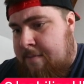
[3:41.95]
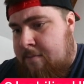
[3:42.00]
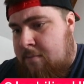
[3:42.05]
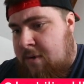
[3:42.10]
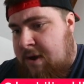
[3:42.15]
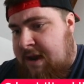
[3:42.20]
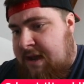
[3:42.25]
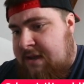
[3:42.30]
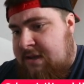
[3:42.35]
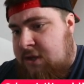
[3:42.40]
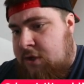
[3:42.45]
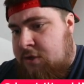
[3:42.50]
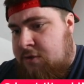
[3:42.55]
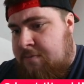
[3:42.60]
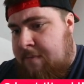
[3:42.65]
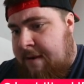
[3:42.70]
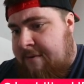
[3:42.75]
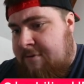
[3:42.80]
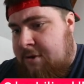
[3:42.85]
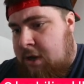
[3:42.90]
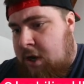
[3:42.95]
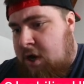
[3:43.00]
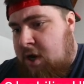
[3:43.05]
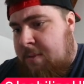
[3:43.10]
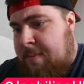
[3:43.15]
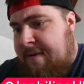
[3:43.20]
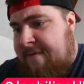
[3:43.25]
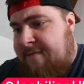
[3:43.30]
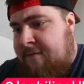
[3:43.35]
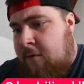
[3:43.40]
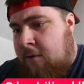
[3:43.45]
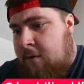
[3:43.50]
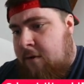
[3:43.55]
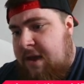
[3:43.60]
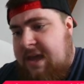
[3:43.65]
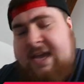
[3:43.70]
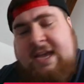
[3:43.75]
When I used Maradona before,